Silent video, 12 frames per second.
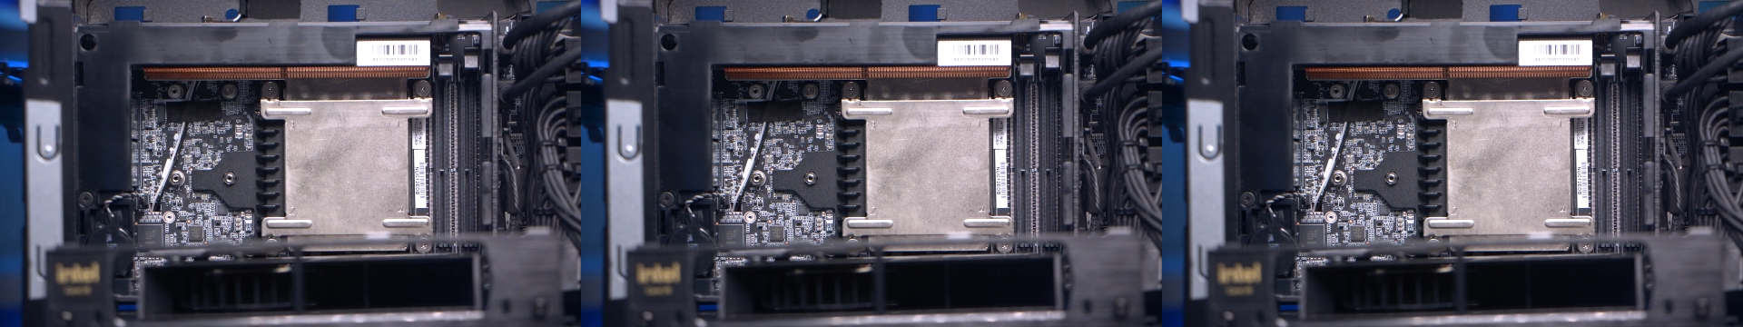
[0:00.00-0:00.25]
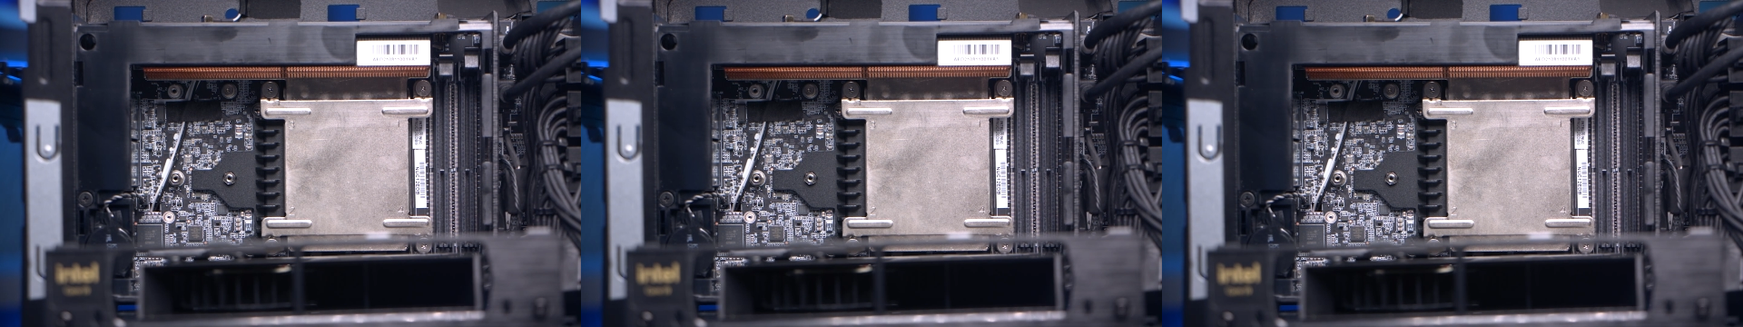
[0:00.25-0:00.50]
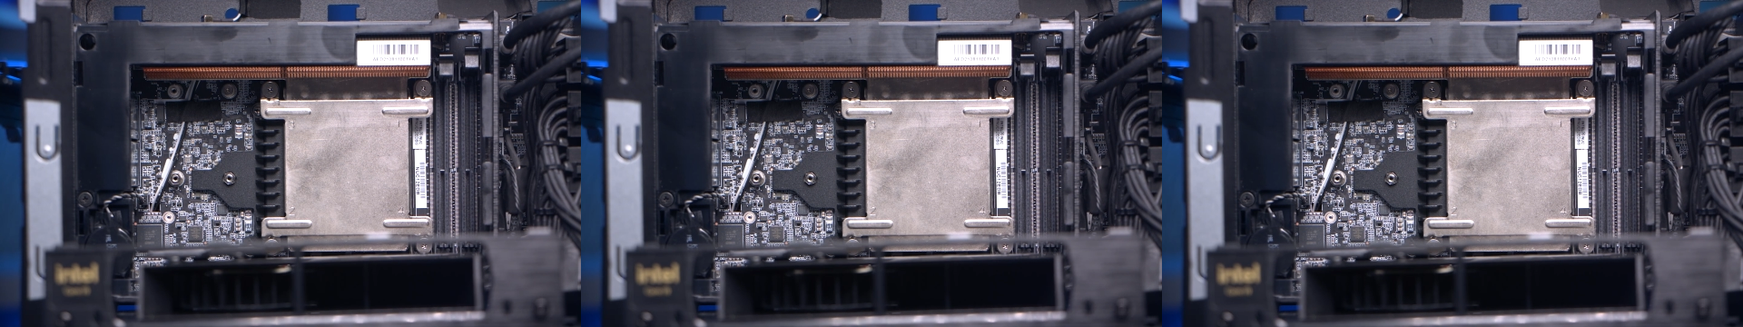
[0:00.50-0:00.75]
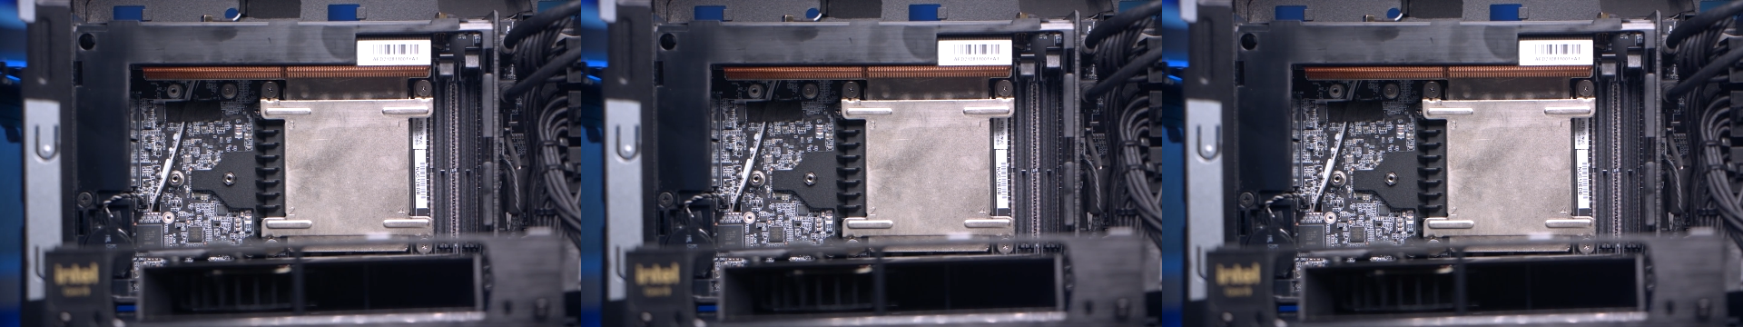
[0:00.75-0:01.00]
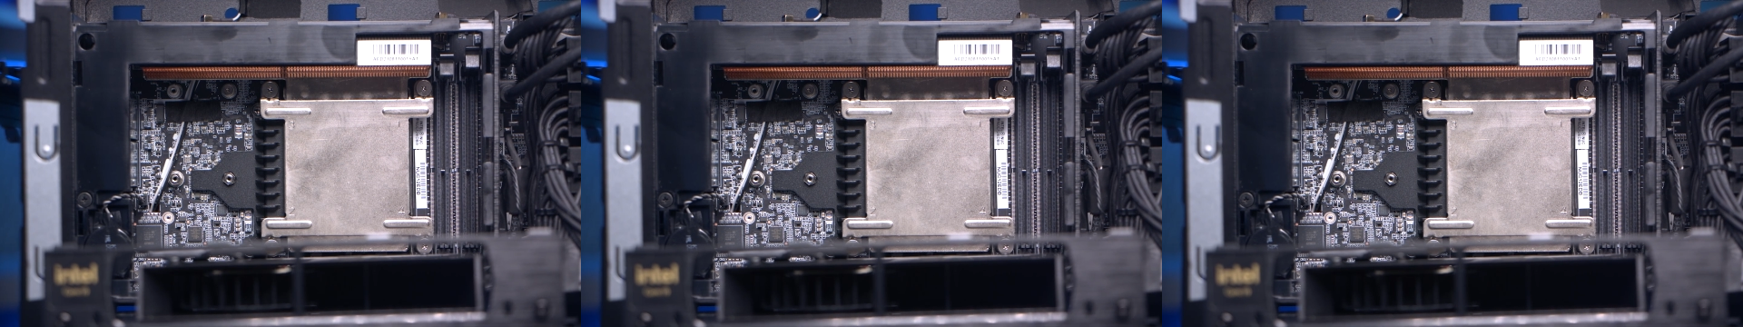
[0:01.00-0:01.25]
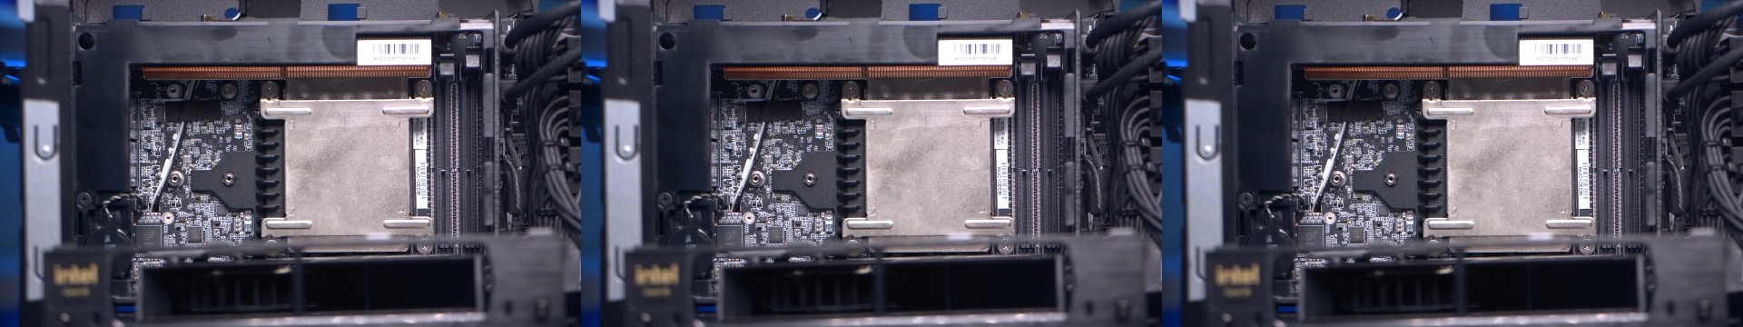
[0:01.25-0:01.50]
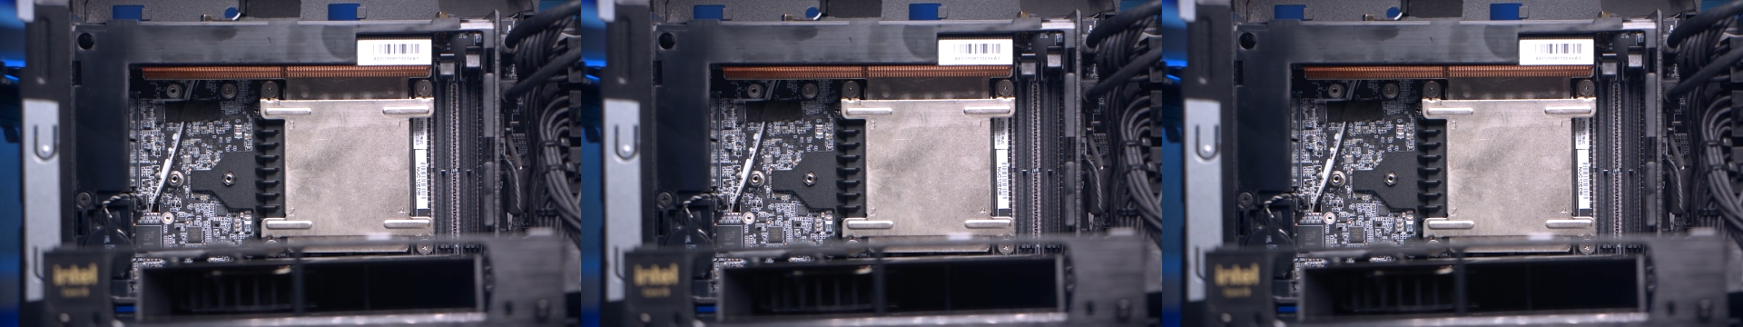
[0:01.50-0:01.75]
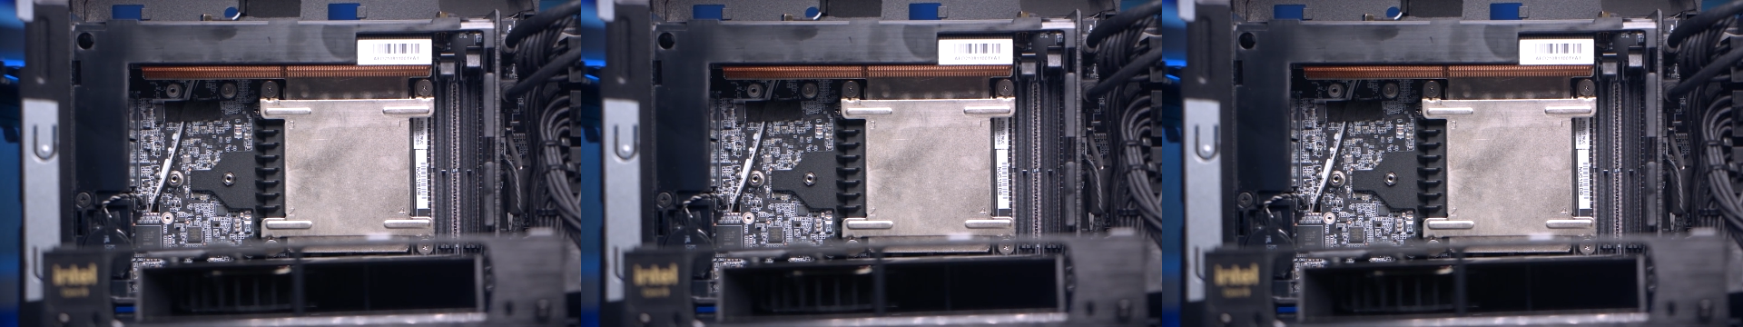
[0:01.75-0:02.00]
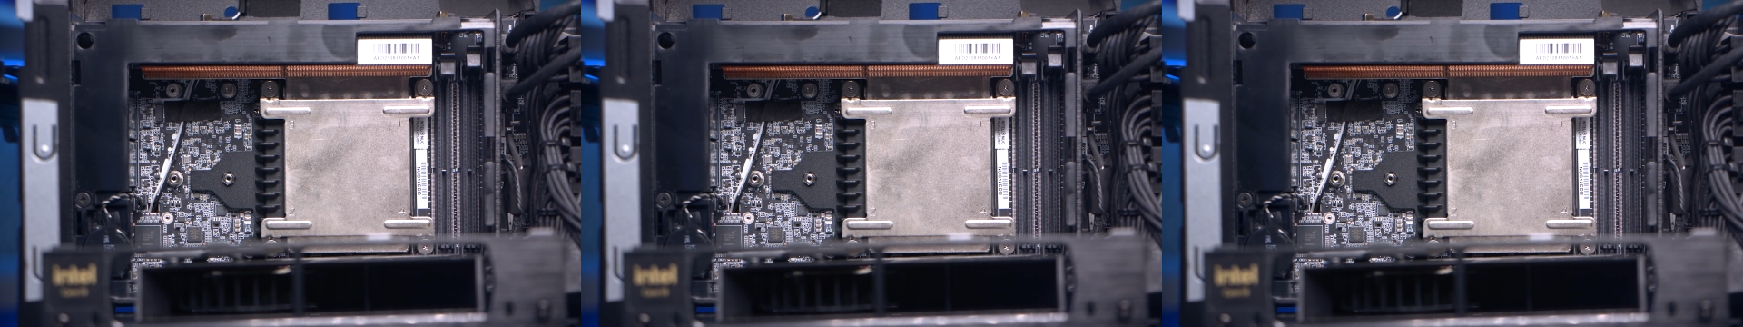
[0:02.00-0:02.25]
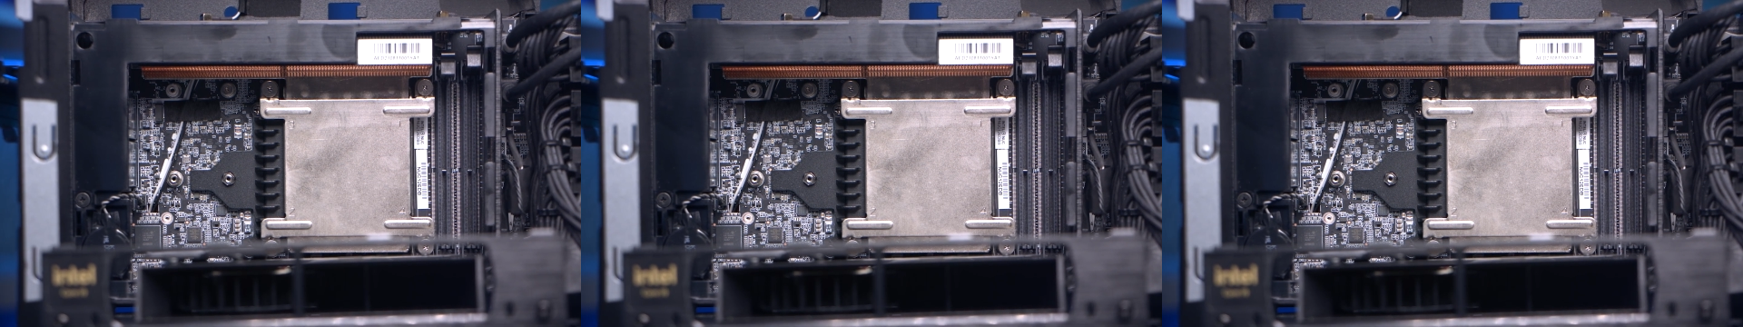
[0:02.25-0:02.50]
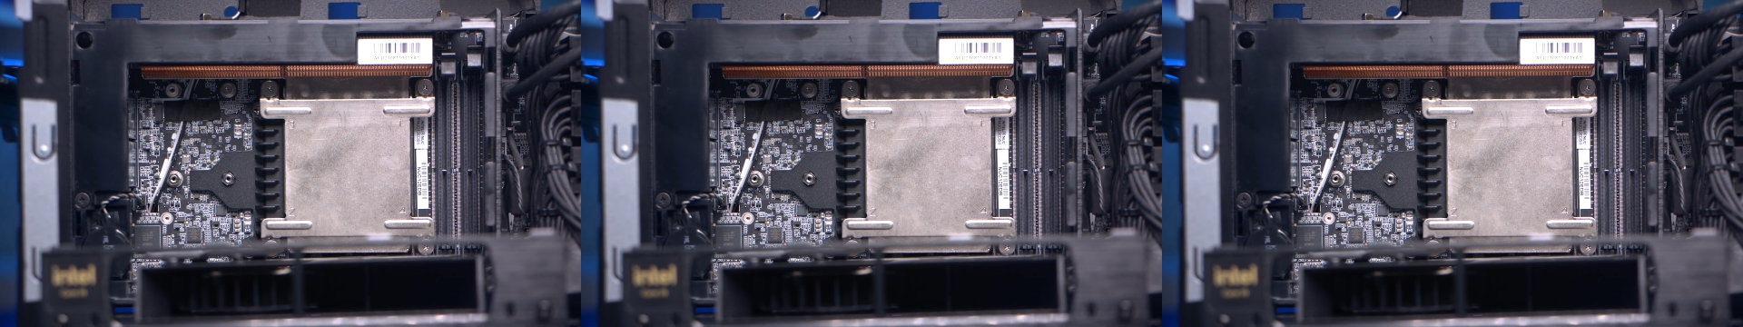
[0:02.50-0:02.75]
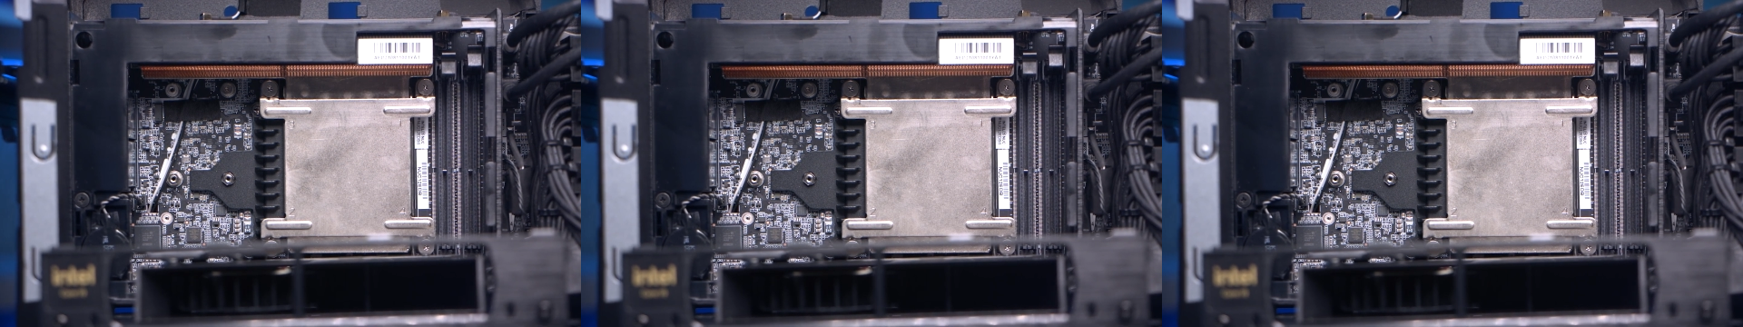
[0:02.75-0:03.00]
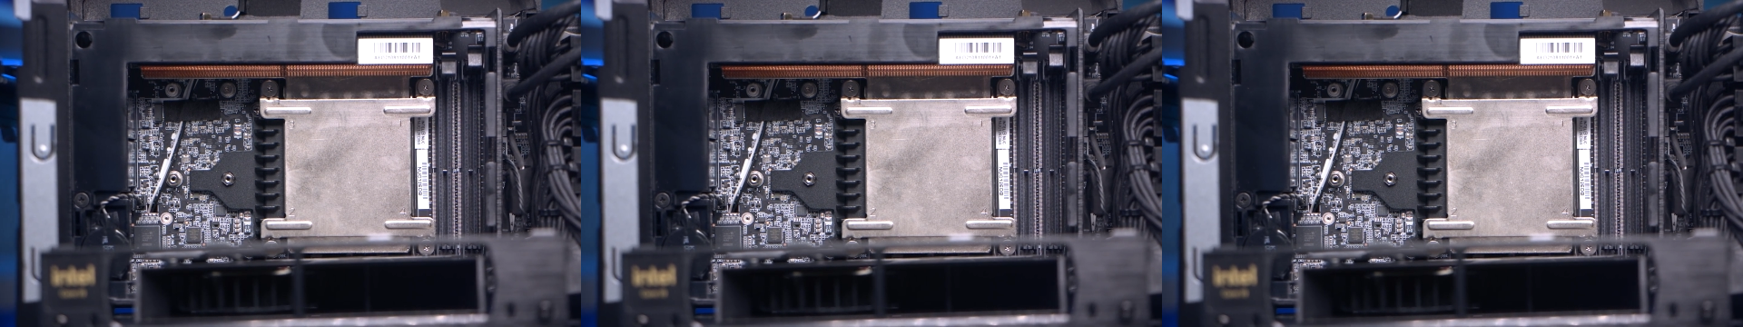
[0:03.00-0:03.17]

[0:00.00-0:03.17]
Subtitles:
No face is visible, so there are no lips to read.